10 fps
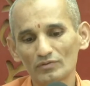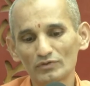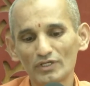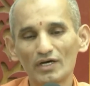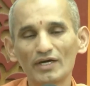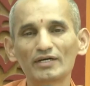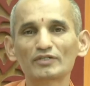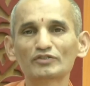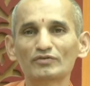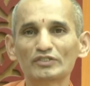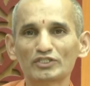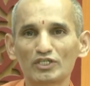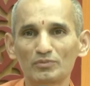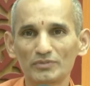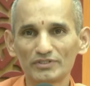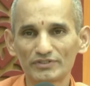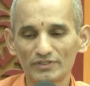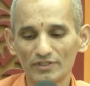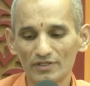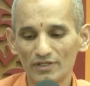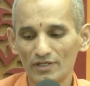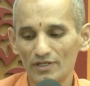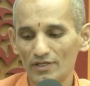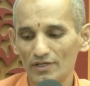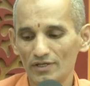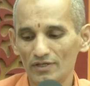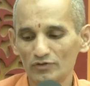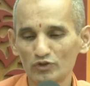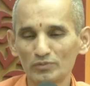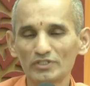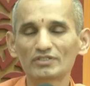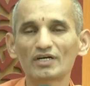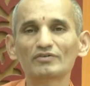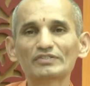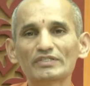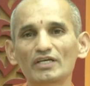to the entrance of the chambers, Sumantra was